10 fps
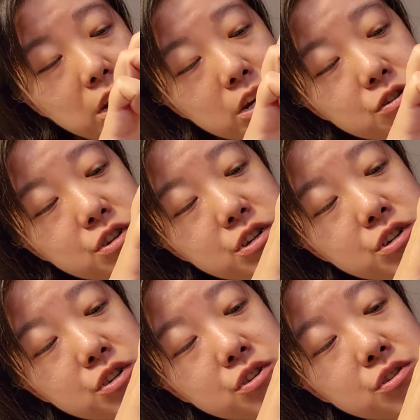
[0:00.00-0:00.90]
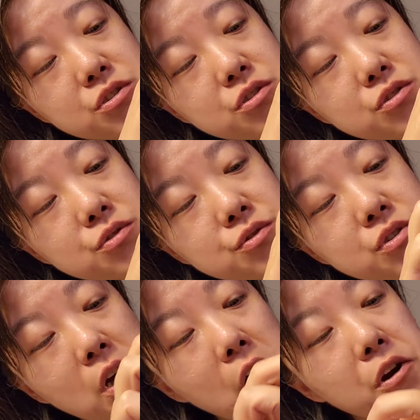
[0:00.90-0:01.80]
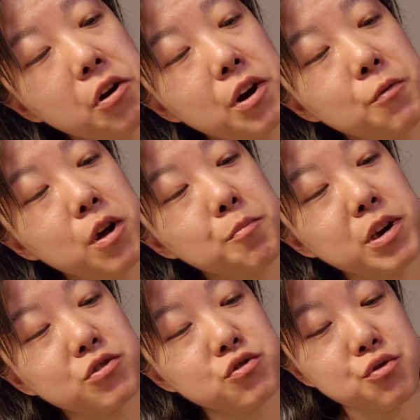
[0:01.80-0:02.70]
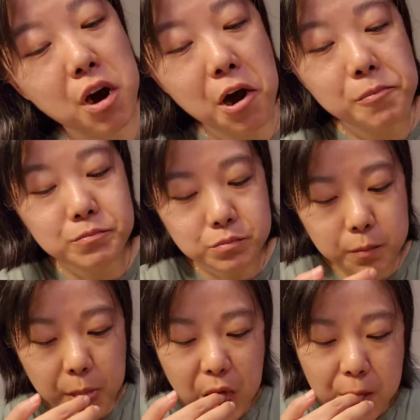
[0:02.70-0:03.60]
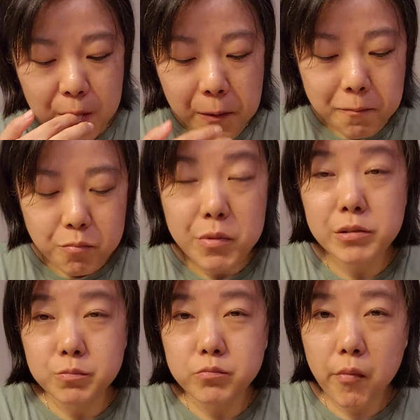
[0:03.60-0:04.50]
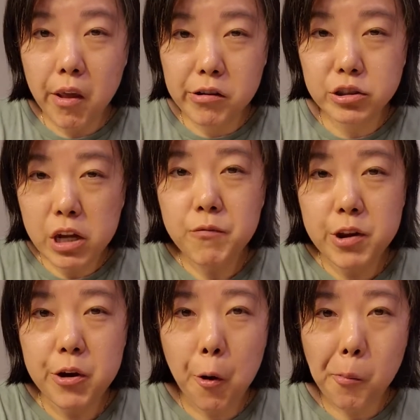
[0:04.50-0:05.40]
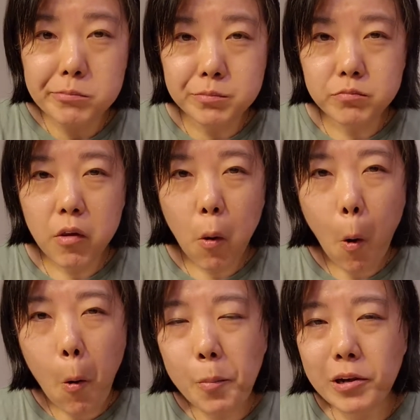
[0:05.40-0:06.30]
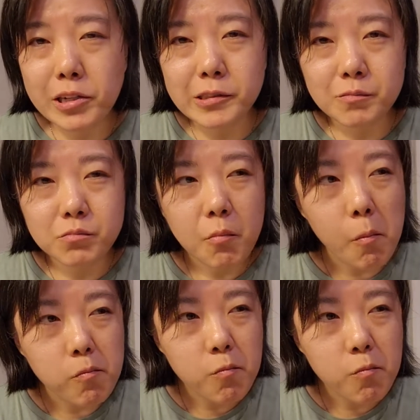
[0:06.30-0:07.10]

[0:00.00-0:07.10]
Can you see this juice? Oh no, I don't want to press too hot. But it's definitely good. Oh my god.